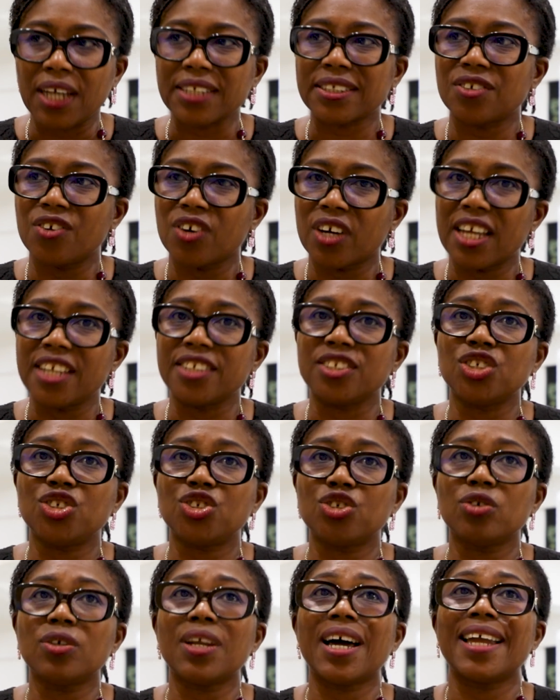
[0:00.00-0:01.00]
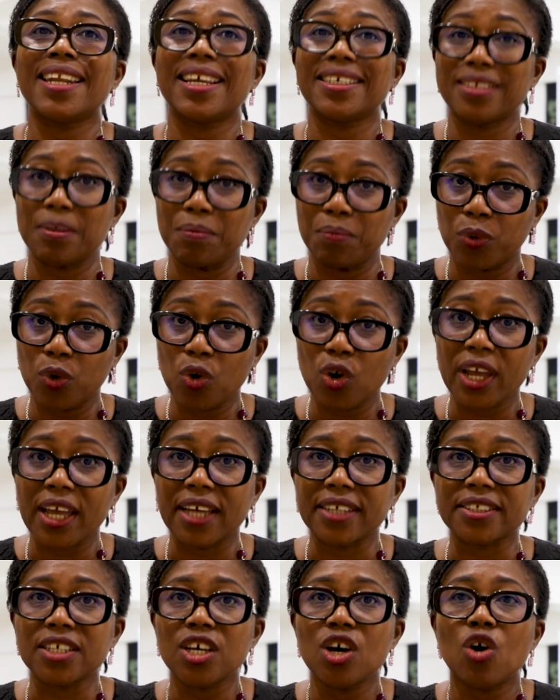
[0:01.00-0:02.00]
as an organization and as
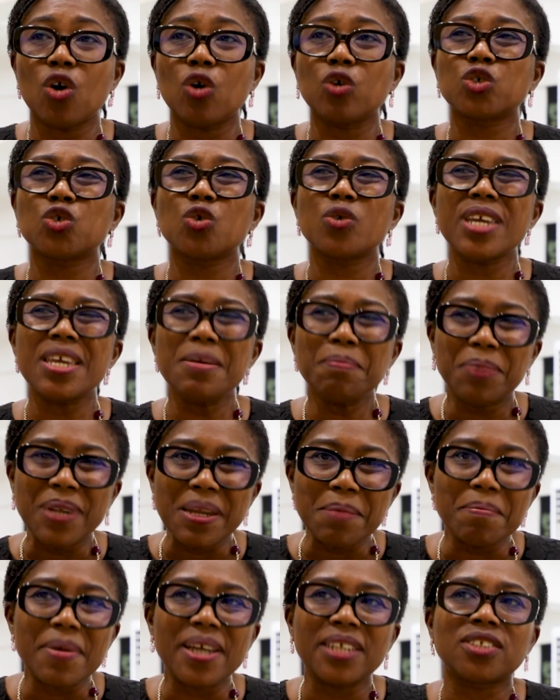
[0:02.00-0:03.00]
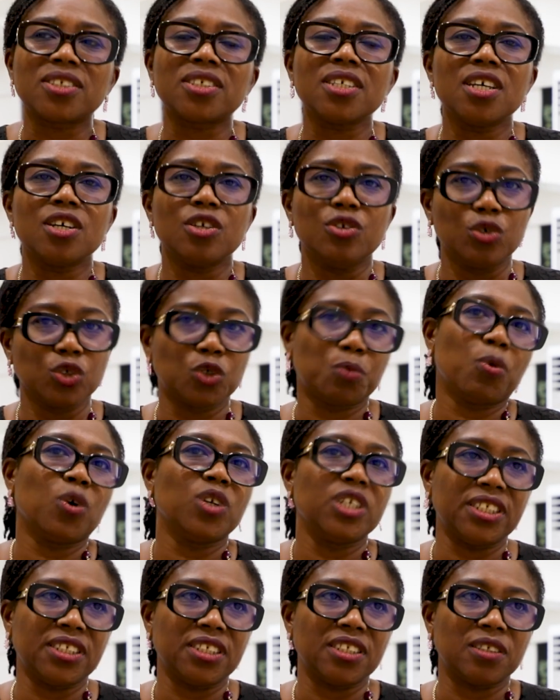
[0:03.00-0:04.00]
employers also implement those
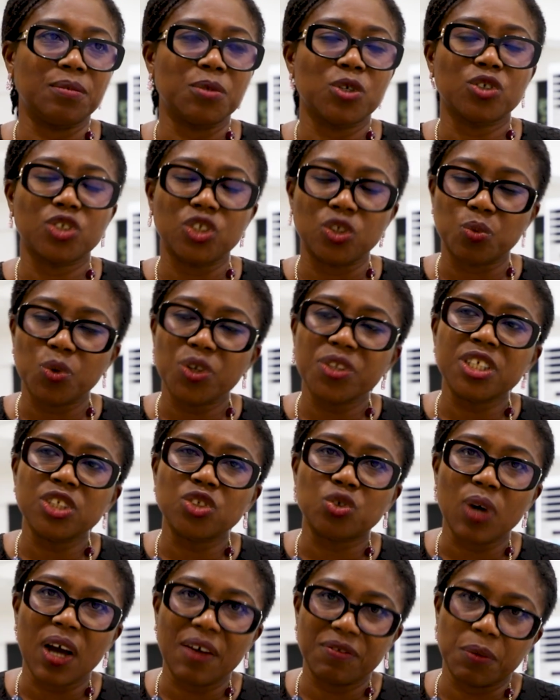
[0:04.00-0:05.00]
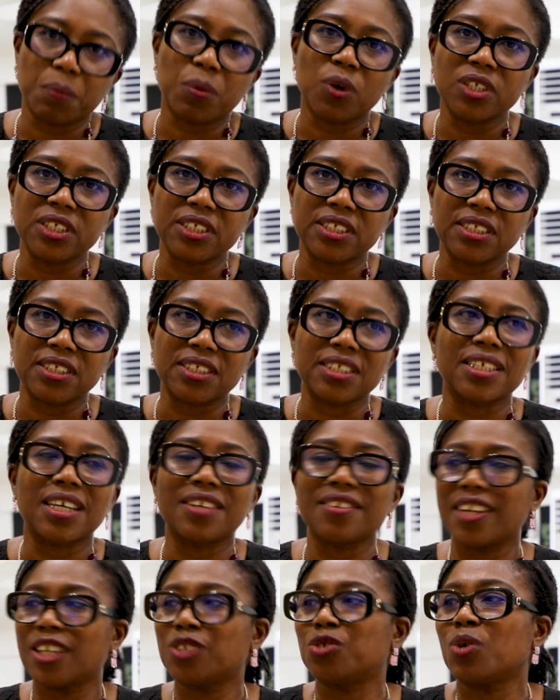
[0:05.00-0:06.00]
policies, because it's one thing to have the policies, it's
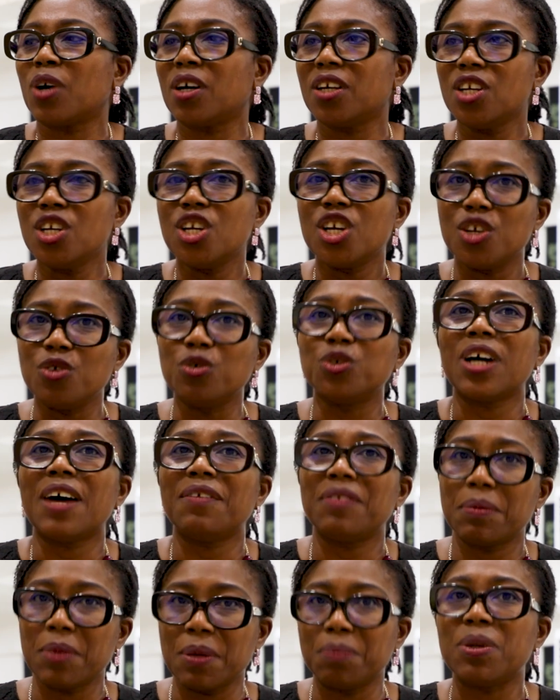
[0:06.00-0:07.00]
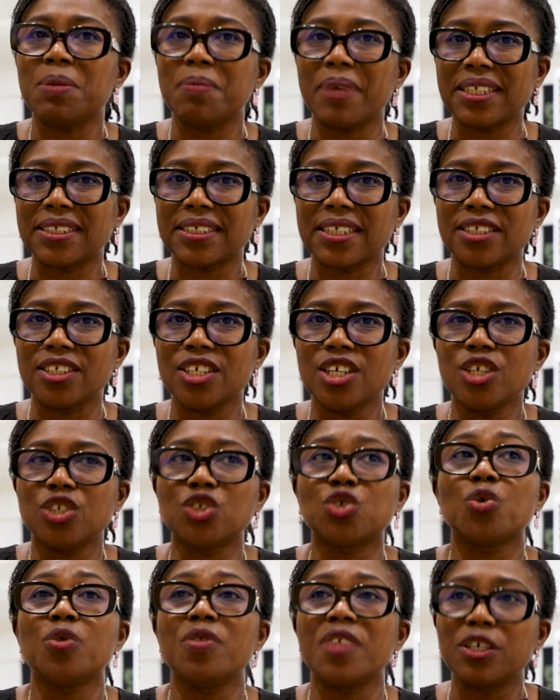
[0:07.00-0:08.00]
another to have them implemented.
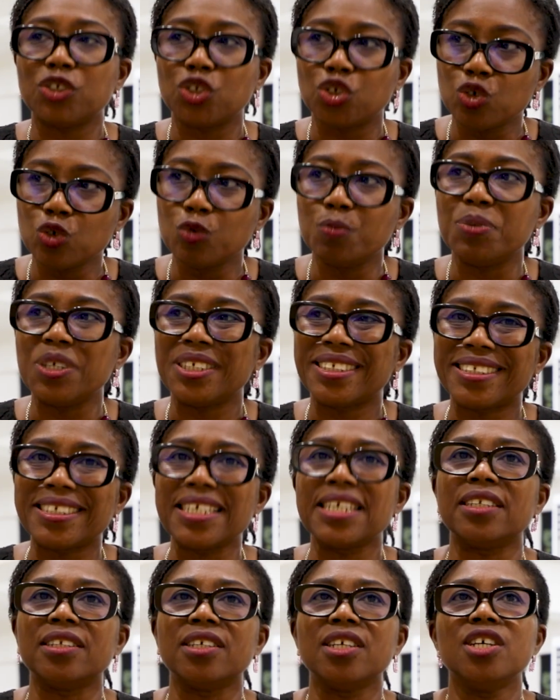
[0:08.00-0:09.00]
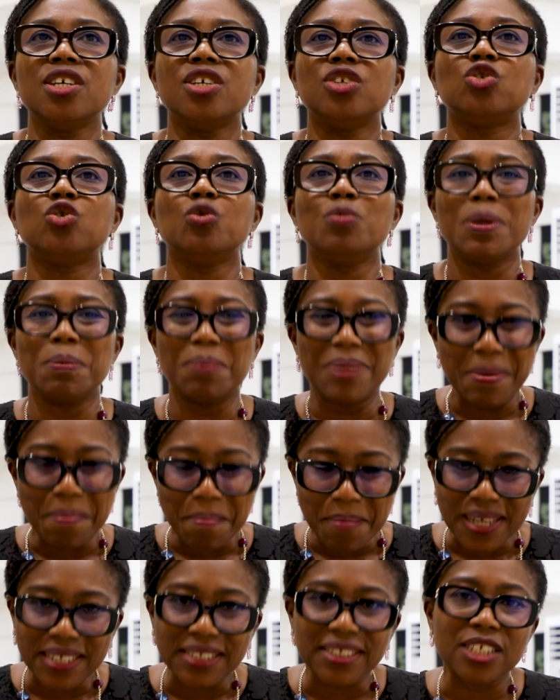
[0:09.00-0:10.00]
So they should be seen to be
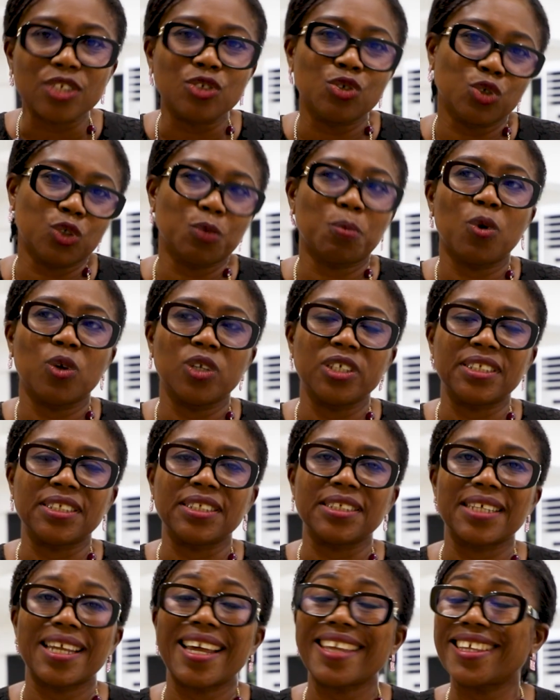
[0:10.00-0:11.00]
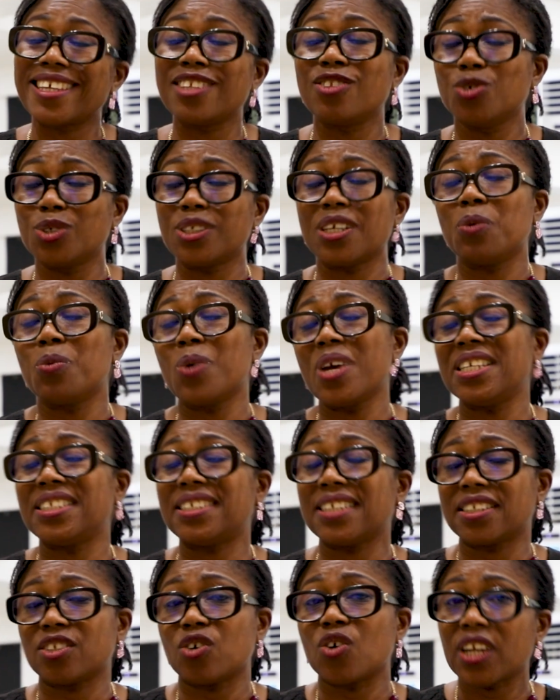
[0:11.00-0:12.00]
implementing those policies, and I think those are
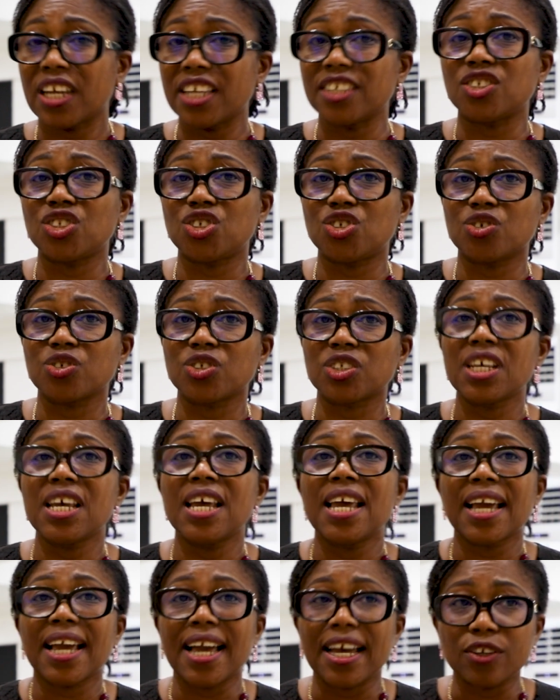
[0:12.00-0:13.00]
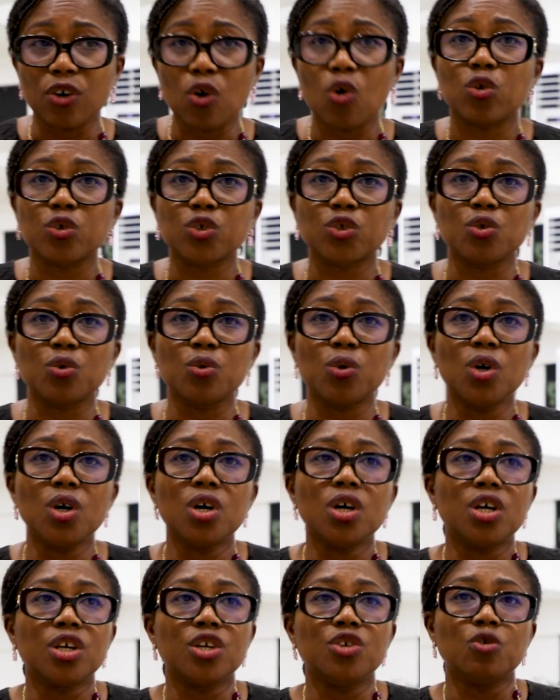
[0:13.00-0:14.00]
ways that organizations can also
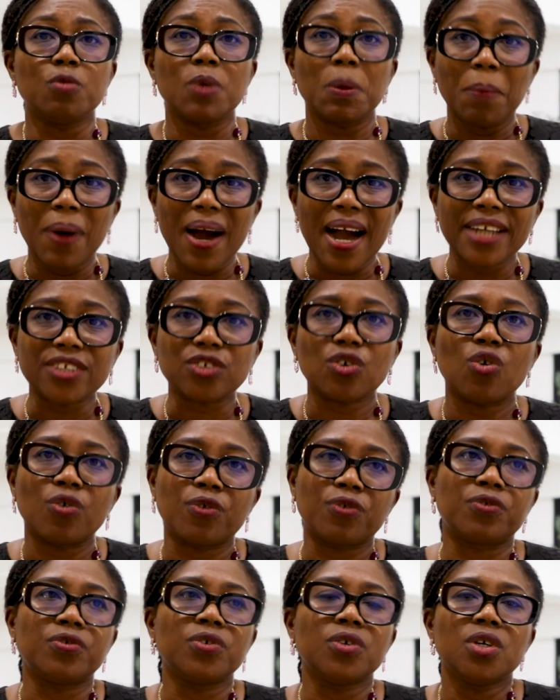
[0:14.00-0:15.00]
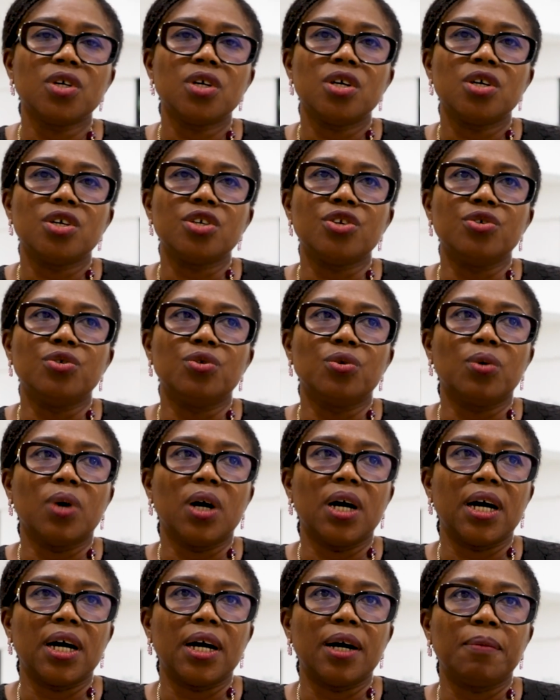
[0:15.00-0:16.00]
be part of
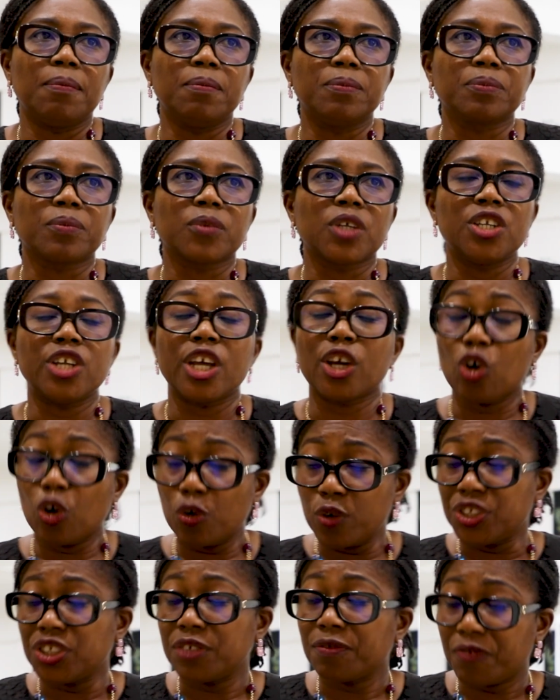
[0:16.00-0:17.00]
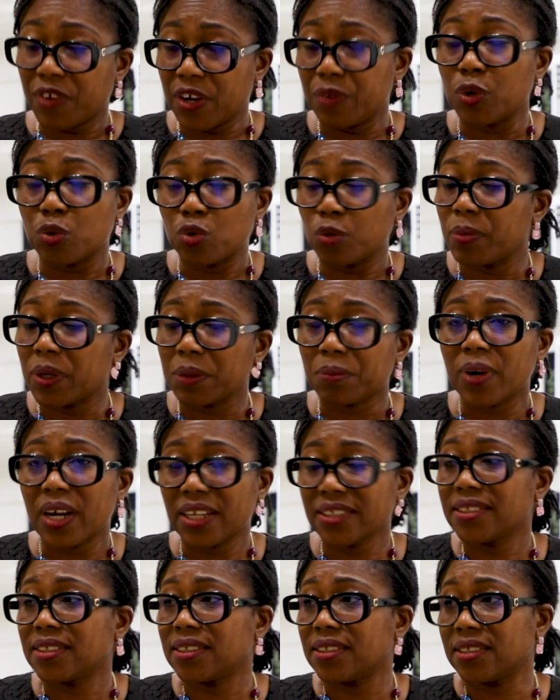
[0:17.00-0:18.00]
in encouraging fair recruitment
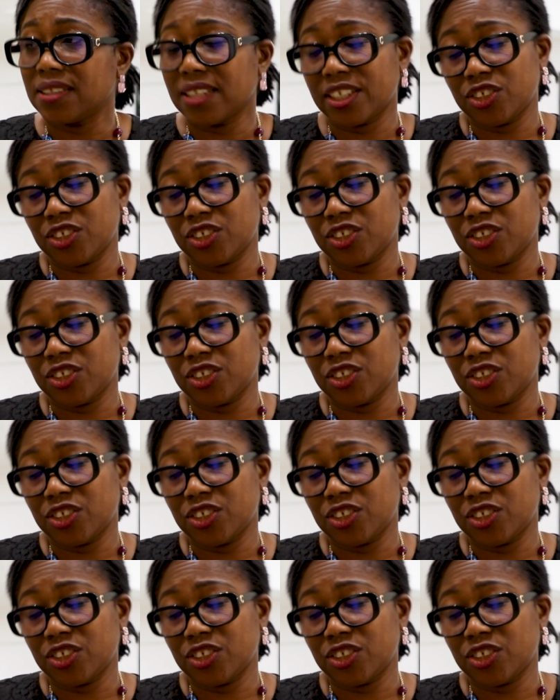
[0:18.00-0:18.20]
practices in